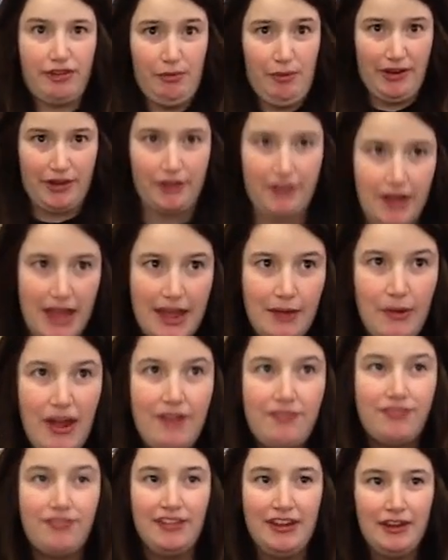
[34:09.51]
We want her to
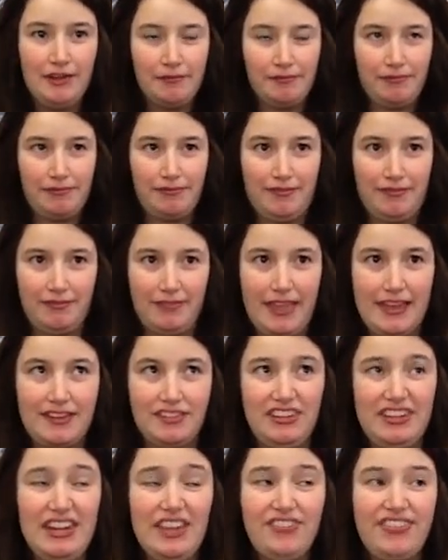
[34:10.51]
have, like,
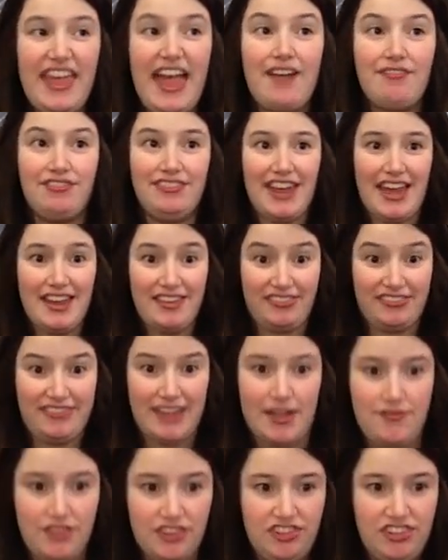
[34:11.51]
she needs to have nice
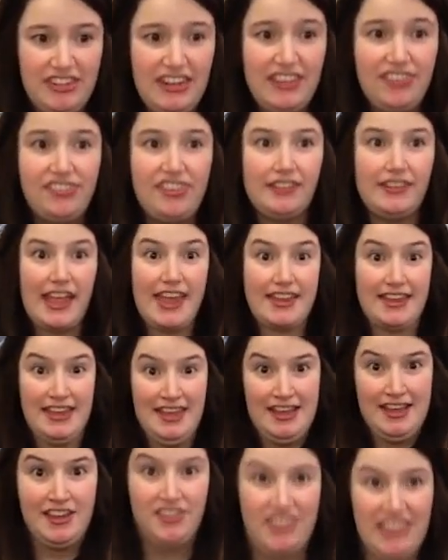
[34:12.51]
stuff, and she needs
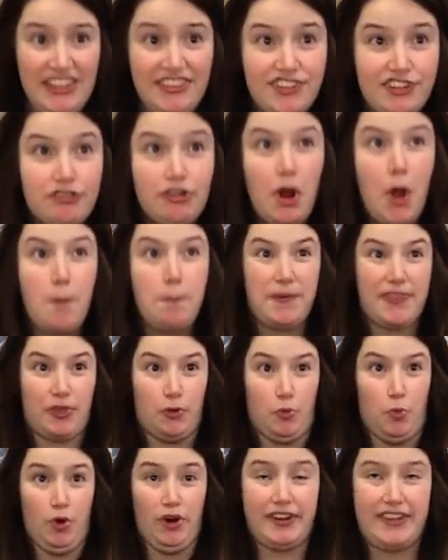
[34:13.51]
to grow up with
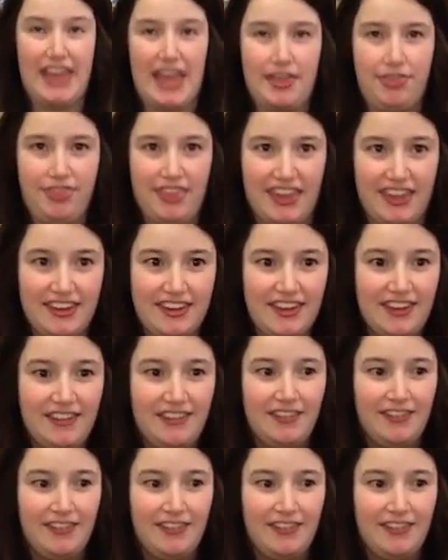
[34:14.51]
a work ethic.